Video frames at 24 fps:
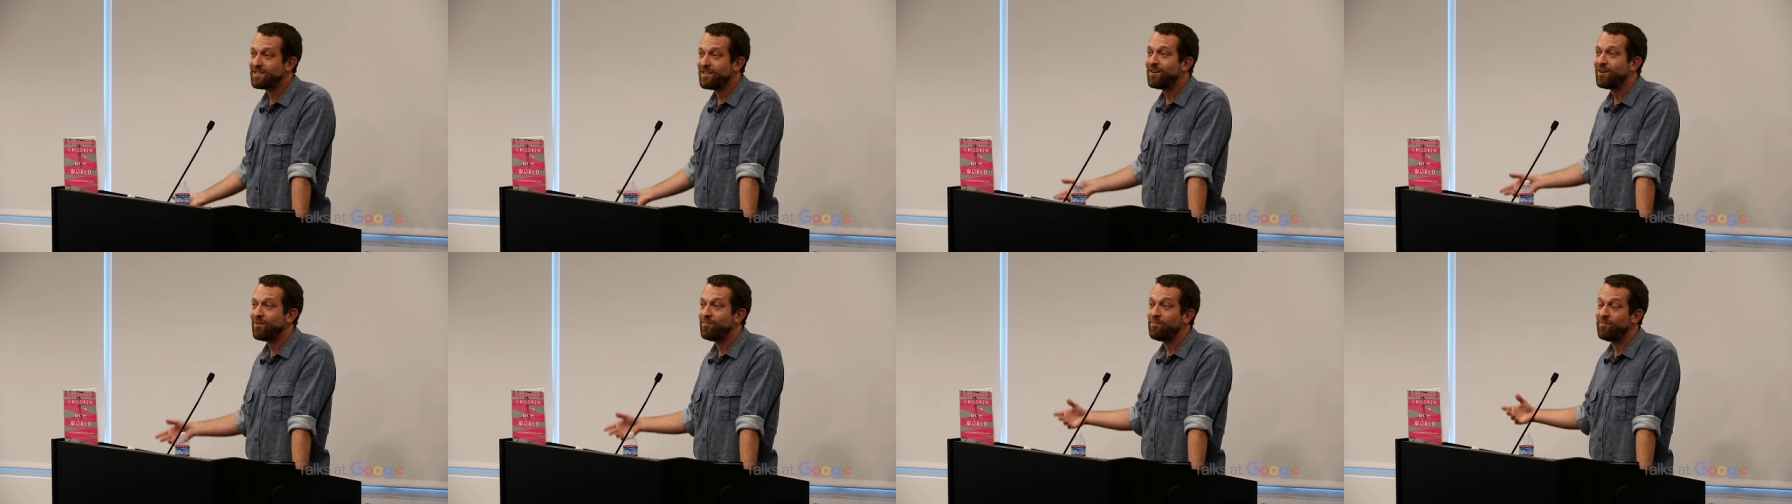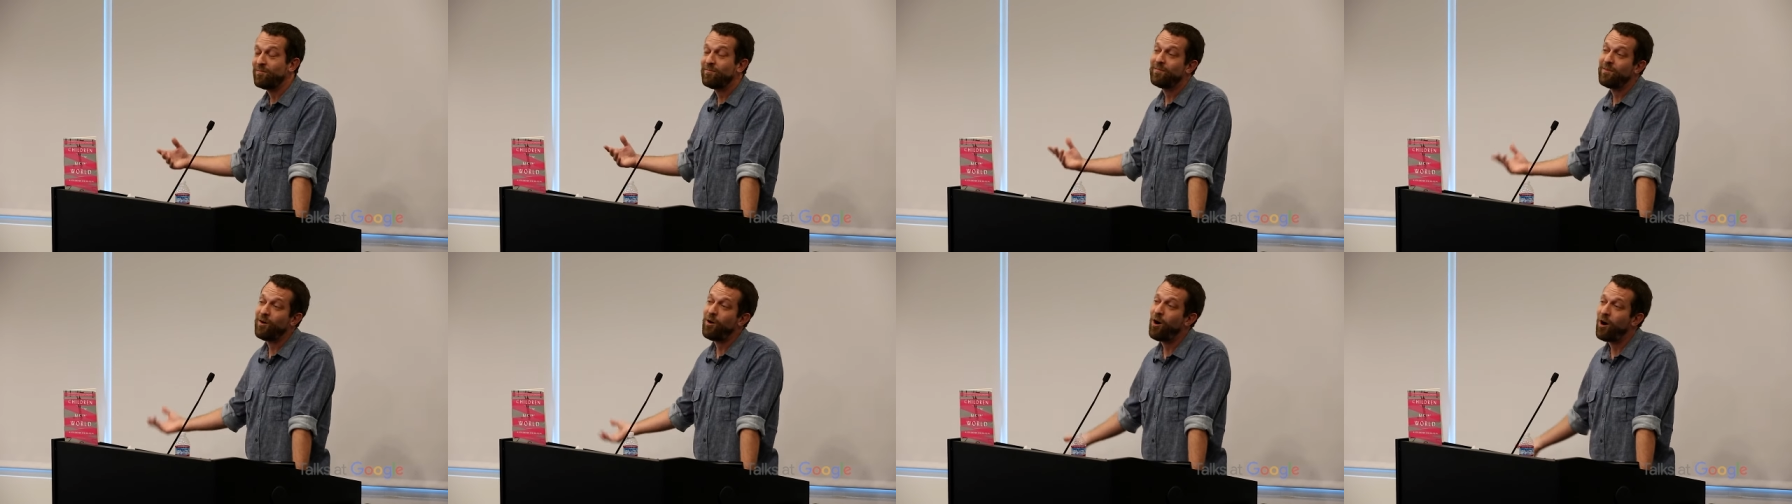you know,
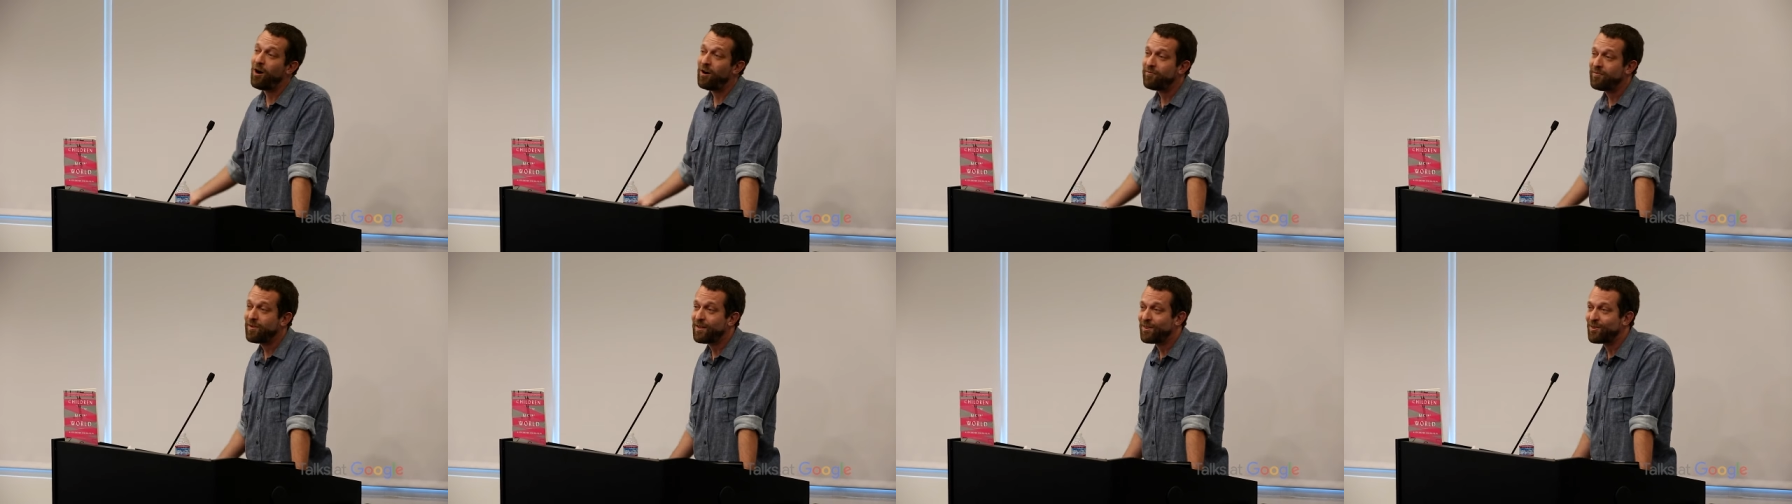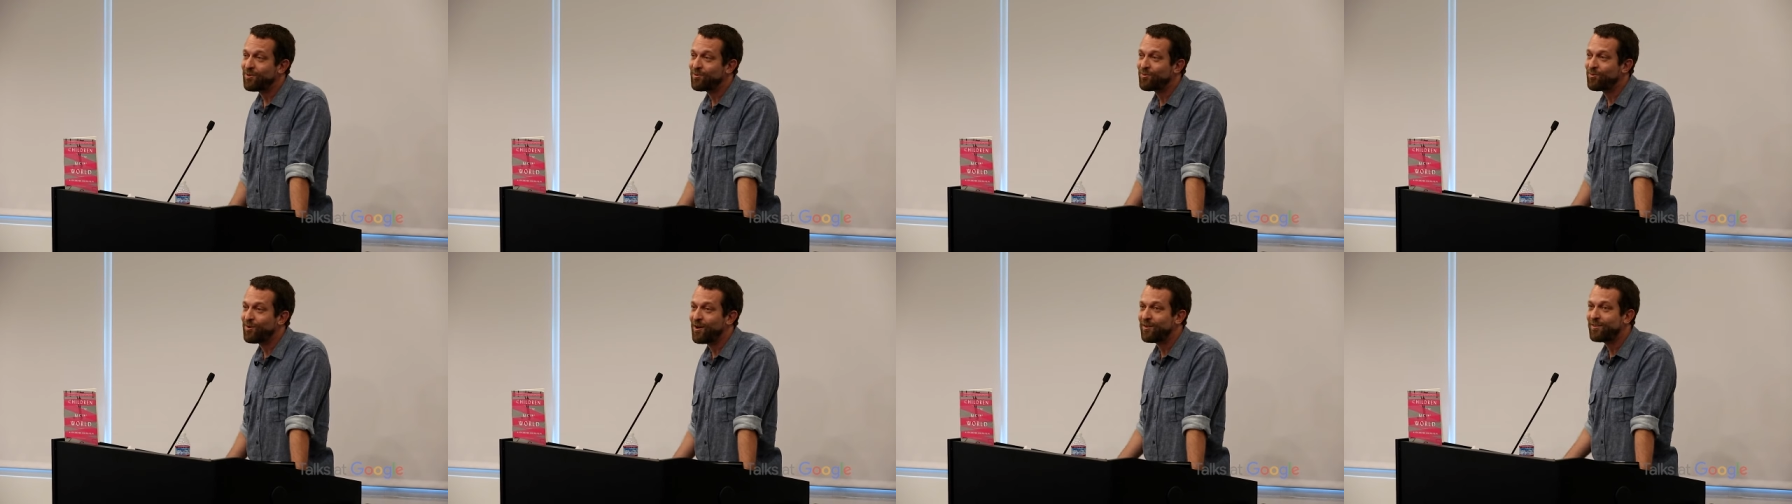often
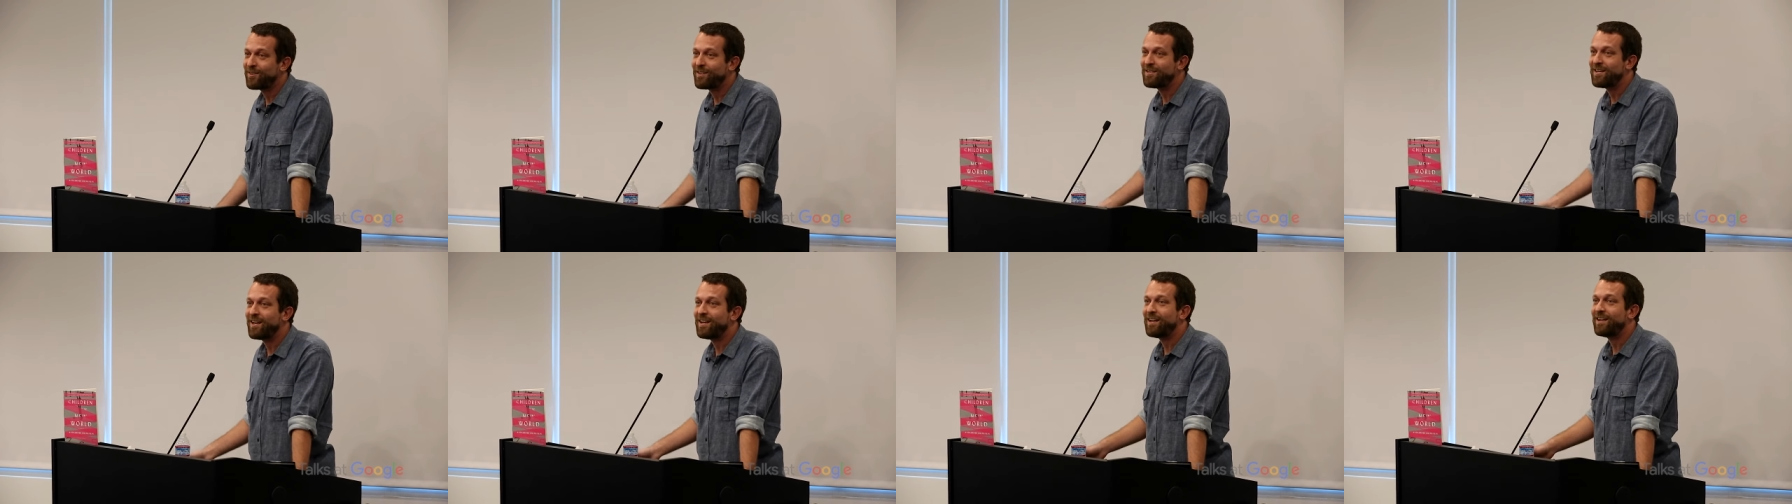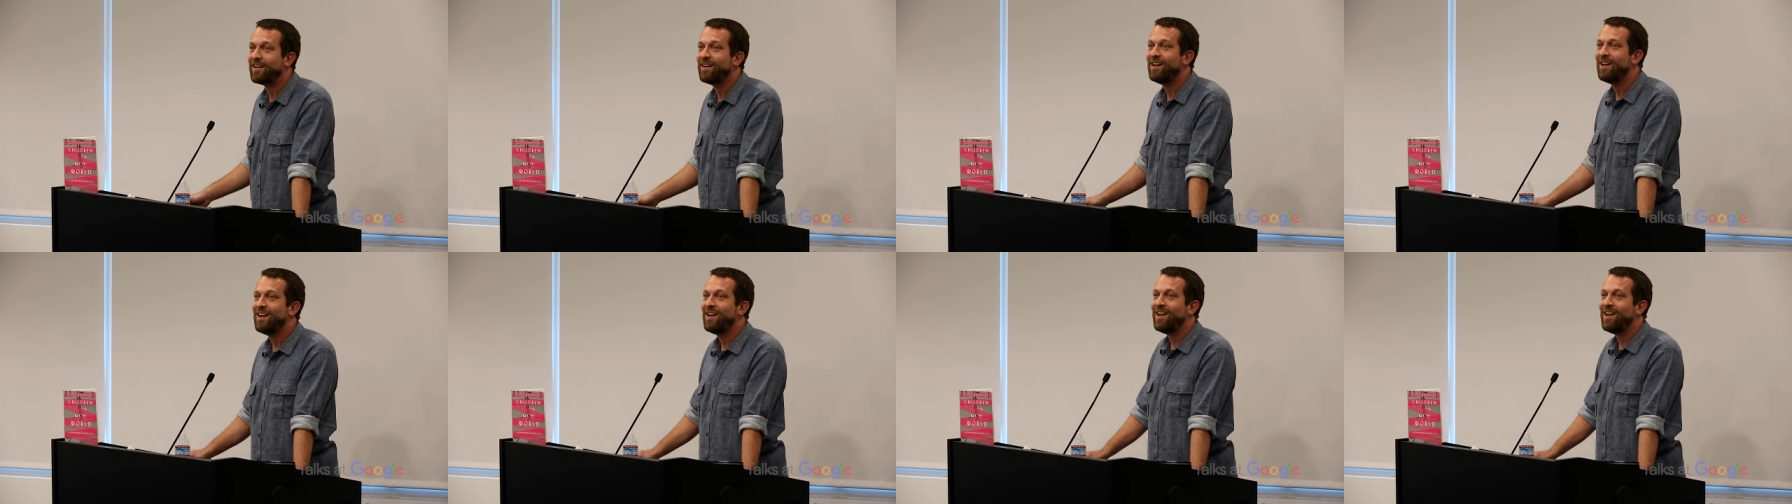throughout the day.